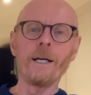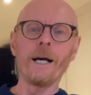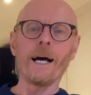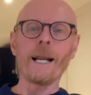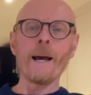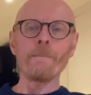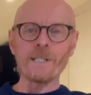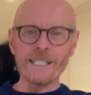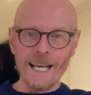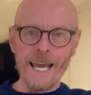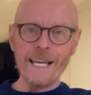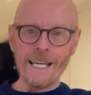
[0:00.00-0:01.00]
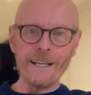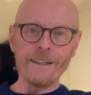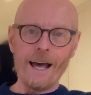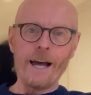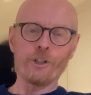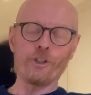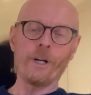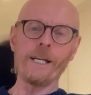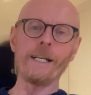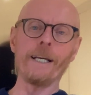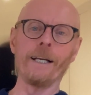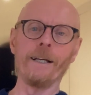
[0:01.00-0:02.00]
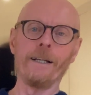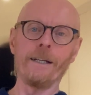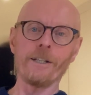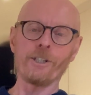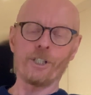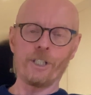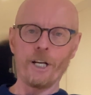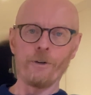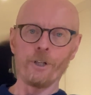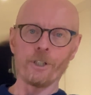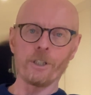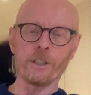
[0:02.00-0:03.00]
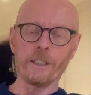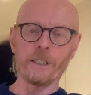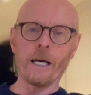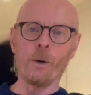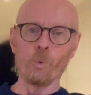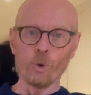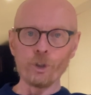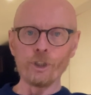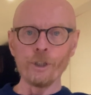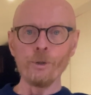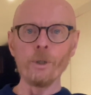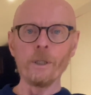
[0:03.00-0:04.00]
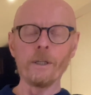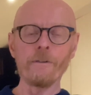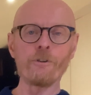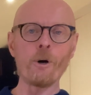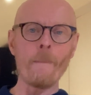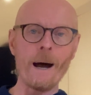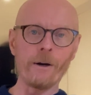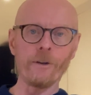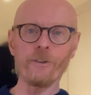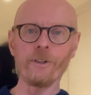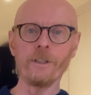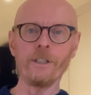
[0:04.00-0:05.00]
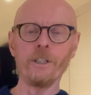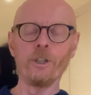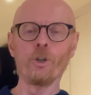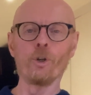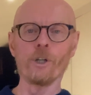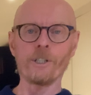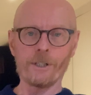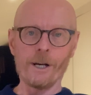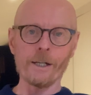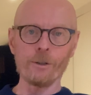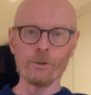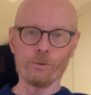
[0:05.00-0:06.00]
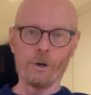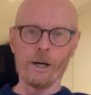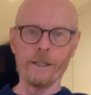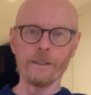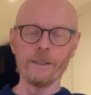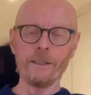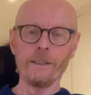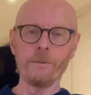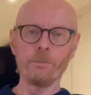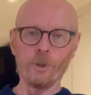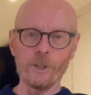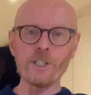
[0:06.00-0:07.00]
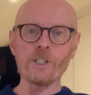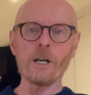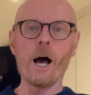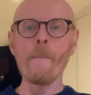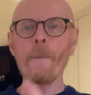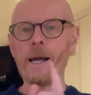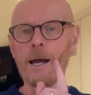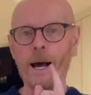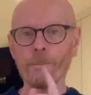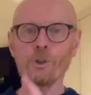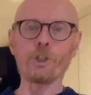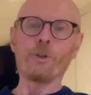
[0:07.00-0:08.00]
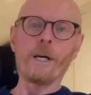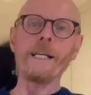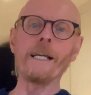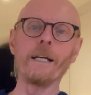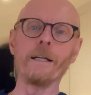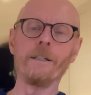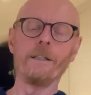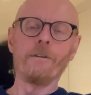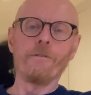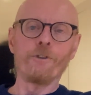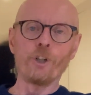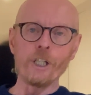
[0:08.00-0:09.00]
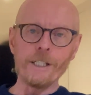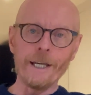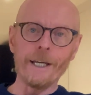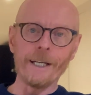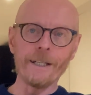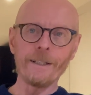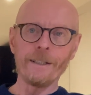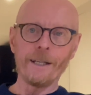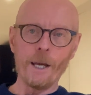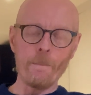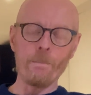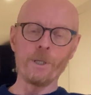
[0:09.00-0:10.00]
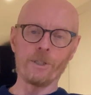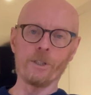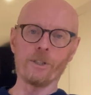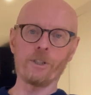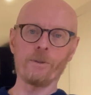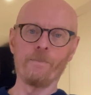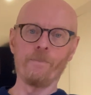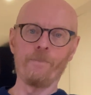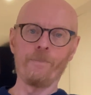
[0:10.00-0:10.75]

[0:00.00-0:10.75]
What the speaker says: And I am taking that training as seriously as I would do for a marathon or a cycle ride. But this time I'm training for a year in business.